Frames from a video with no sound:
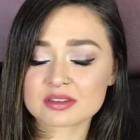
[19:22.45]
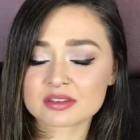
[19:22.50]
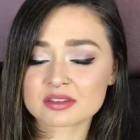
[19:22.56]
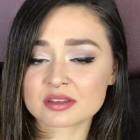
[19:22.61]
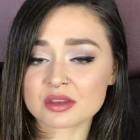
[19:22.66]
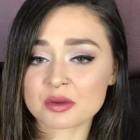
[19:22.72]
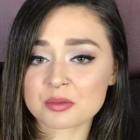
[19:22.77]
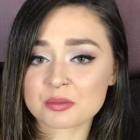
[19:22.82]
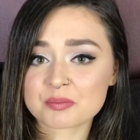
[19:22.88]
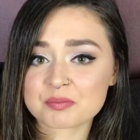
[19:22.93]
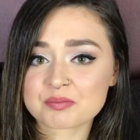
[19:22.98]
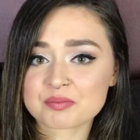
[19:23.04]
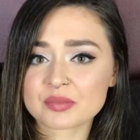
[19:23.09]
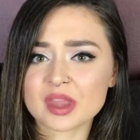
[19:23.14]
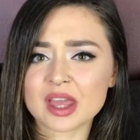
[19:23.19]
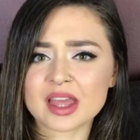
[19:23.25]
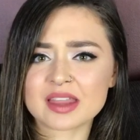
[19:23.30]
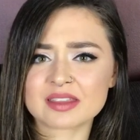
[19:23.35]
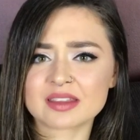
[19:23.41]
So
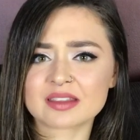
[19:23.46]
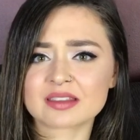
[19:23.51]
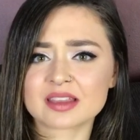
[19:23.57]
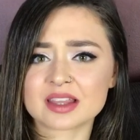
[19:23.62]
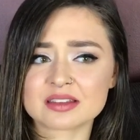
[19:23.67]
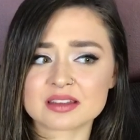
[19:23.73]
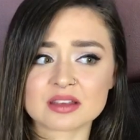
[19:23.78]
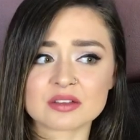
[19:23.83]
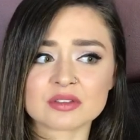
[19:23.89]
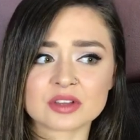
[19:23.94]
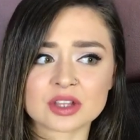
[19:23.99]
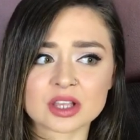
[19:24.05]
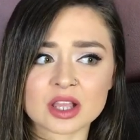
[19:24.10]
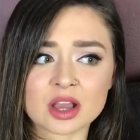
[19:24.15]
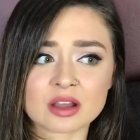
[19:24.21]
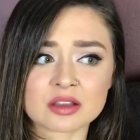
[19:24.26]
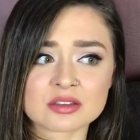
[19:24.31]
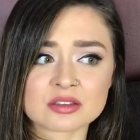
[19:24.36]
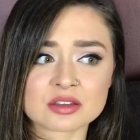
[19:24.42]
I think that definitely
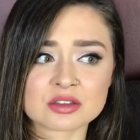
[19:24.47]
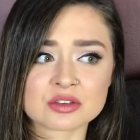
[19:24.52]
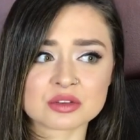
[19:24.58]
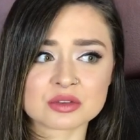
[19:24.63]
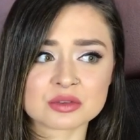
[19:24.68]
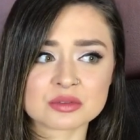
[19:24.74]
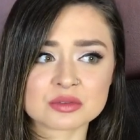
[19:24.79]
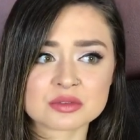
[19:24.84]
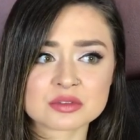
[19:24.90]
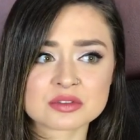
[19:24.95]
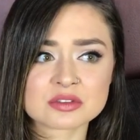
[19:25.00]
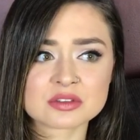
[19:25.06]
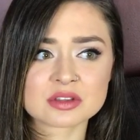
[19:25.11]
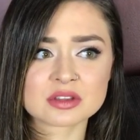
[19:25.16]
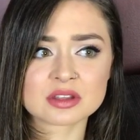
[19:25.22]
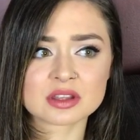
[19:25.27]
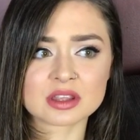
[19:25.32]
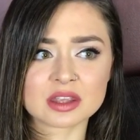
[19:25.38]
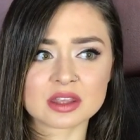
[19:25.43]
constitutes
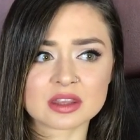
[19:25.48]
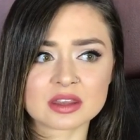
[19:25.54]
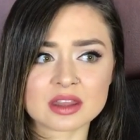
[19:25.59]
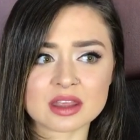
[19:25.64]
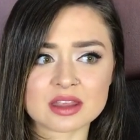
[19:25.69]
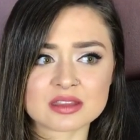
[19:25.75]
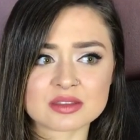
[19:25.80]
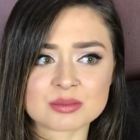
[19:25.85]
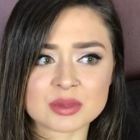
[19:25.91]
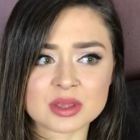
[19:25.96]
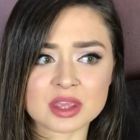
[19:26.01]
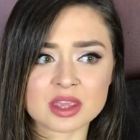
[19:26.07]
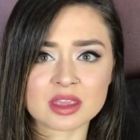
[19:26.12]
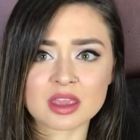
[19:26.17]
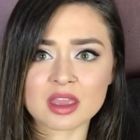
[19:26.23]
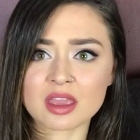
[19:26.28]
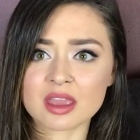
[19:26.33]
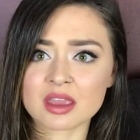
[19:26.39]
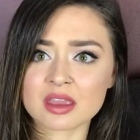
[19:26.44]
it as
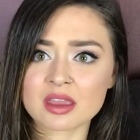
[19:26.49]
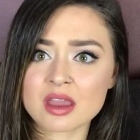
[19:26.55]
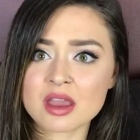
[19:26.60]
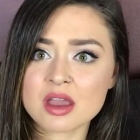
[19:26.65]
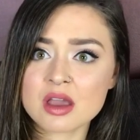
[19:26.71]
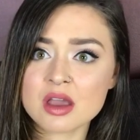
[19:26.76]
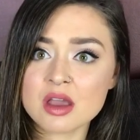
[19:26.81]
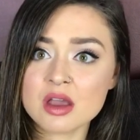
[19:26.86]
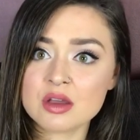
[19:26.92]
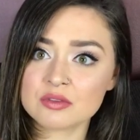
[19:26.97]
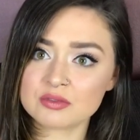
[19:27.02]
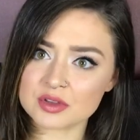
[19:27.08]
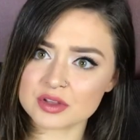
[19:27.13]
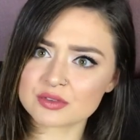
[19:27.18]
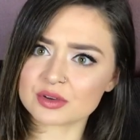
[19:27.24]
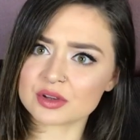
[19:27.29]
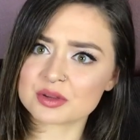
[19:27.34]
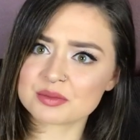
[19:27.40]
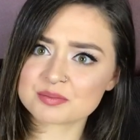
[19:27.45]
being a
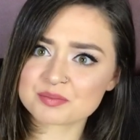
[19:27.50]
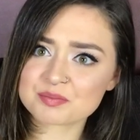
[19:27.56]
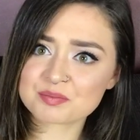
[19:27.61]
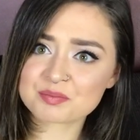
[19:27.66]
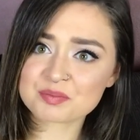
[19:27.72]
favorite.